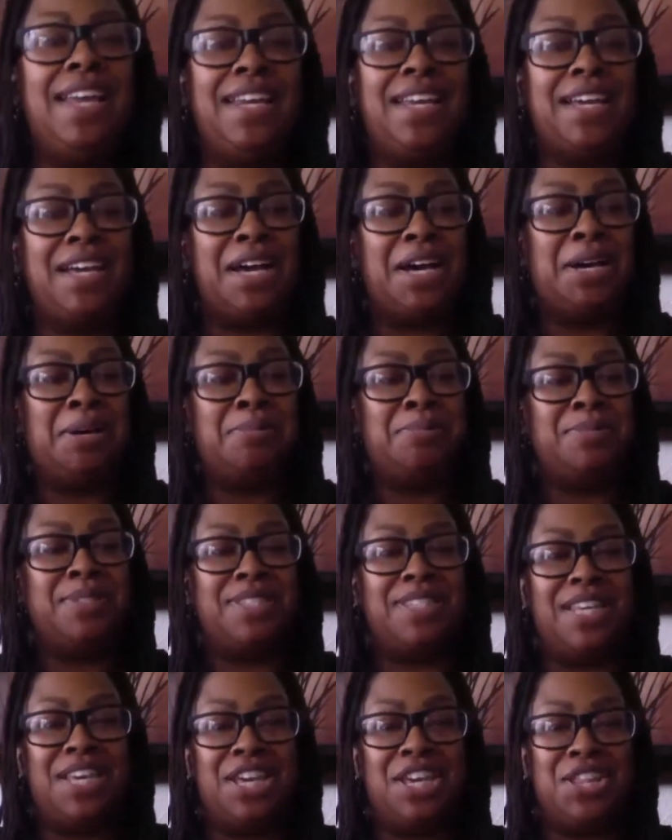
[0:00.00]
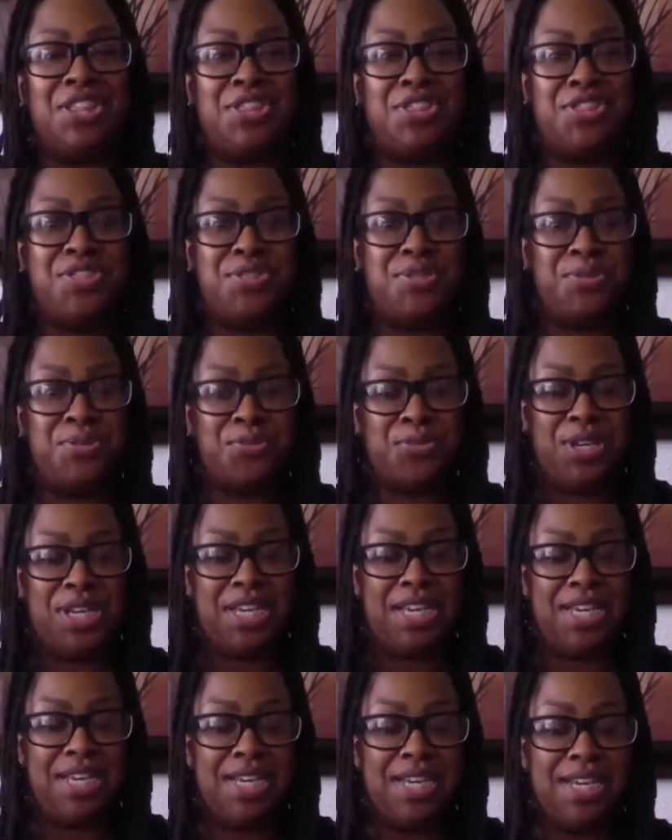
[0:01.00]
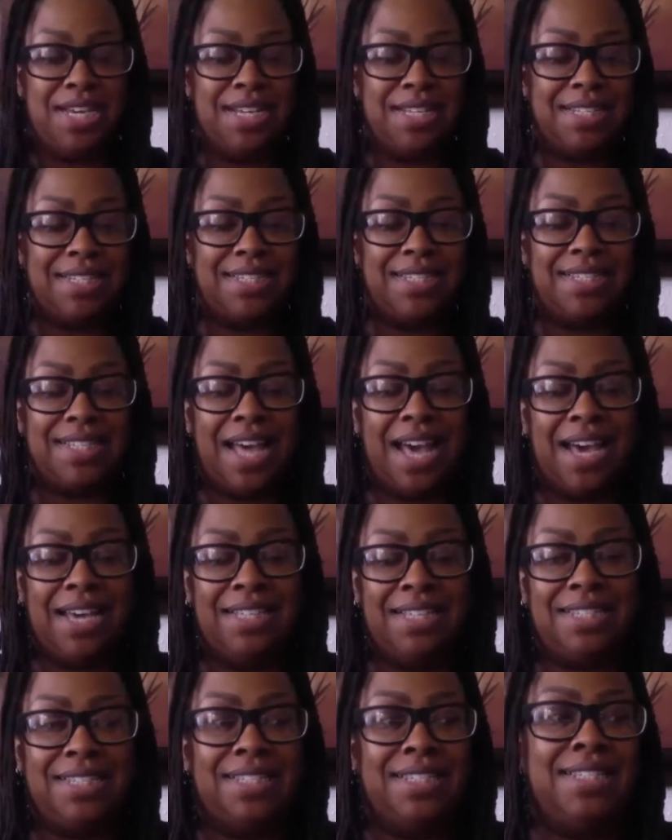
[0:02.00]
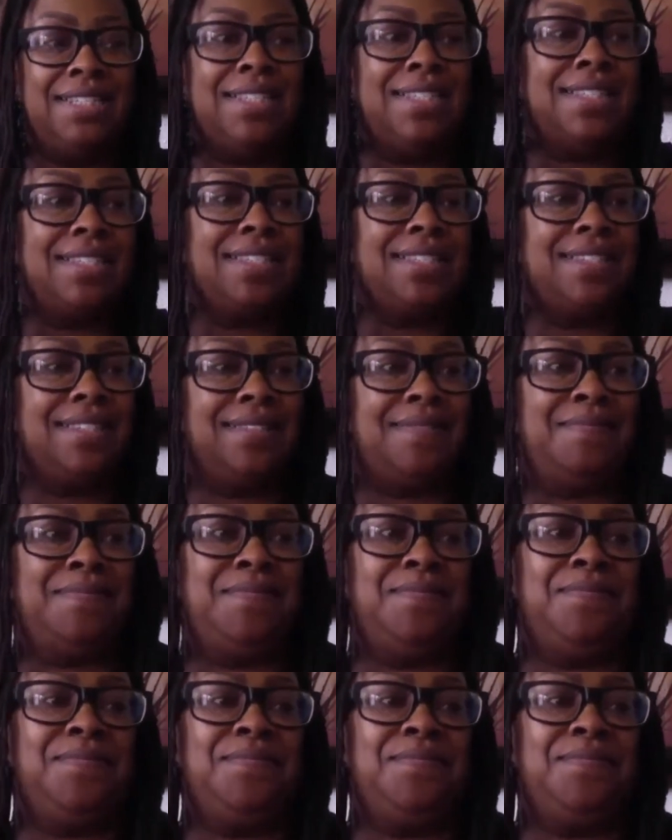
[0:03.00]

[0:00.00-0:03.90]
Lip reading: and it comes in 3 sizes.